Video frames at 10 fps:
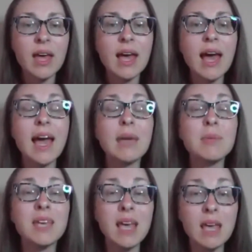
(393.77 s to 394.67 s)
I
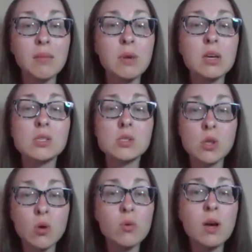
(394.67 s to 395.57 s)
became
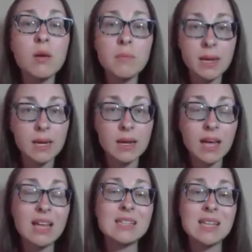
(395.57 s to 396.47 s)
so committed
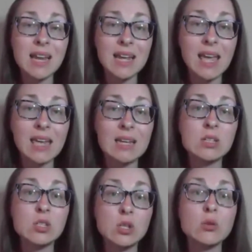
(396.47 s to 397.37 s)
and
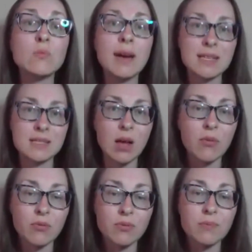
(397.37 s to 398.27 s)
dedicated to
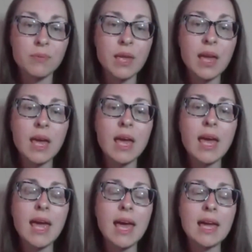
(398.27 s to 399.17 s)
myself.
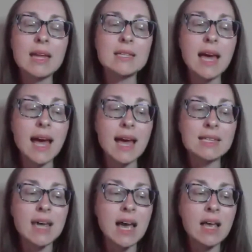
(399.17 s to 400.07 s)
And
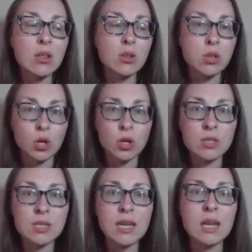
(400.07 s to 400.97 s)
as I
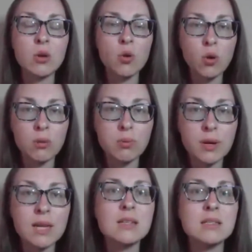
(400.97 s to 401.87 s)
learned and
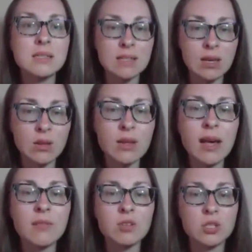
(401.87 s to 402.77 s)
incorporated skill
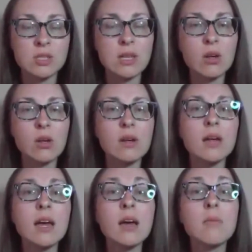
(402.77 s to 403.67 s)
after skill,
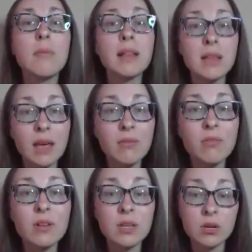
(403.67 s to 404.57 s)
my life
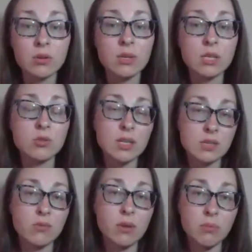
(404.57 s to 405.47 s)
literally
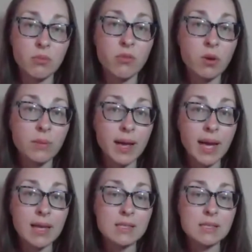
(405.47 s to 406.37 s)
transformed before my
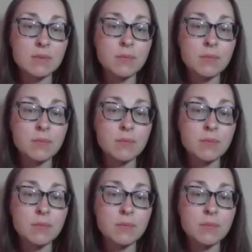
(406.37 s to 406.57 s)
eyes.